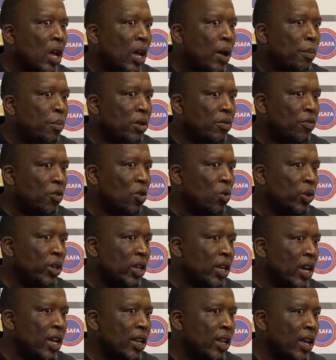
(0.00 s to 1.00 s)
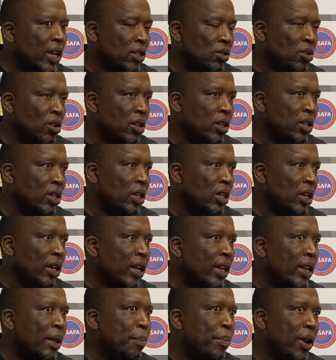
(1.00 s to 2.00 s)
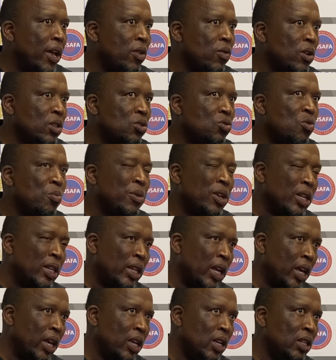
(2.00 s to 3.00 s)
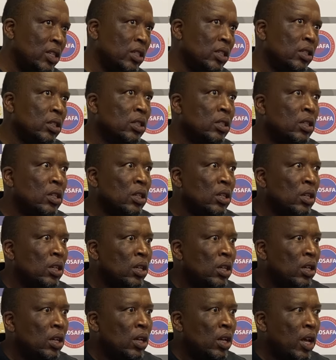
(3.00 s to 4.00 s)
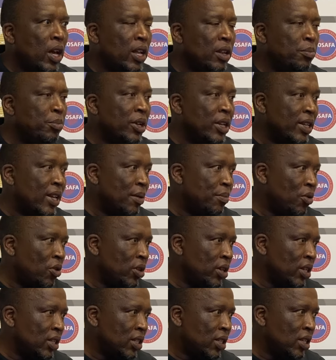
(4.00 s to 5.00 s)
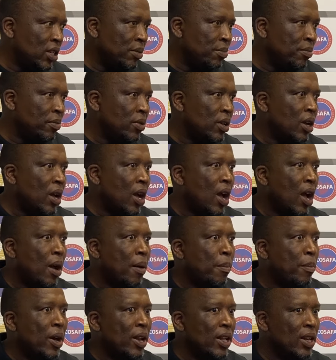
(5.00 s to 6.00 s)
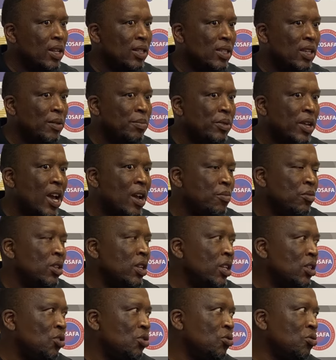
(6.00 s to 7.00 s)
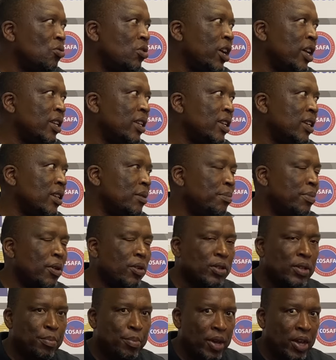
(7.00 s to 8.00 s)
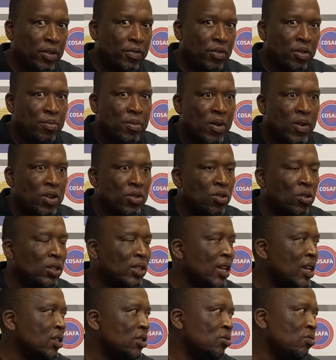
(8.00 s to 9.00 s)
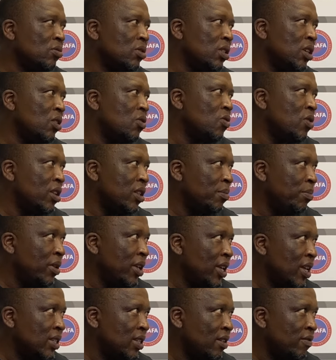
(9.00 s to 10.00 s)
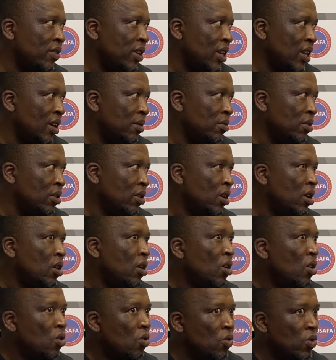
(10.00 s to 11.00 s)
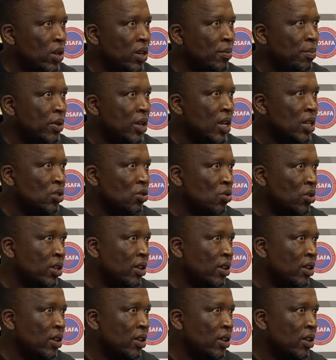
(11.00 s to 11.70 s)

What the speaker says: before we can actually. The plan was to maintain and build up on the team. But at the same time, we need to get the report back from our doctors to say who are the players available, who are the players not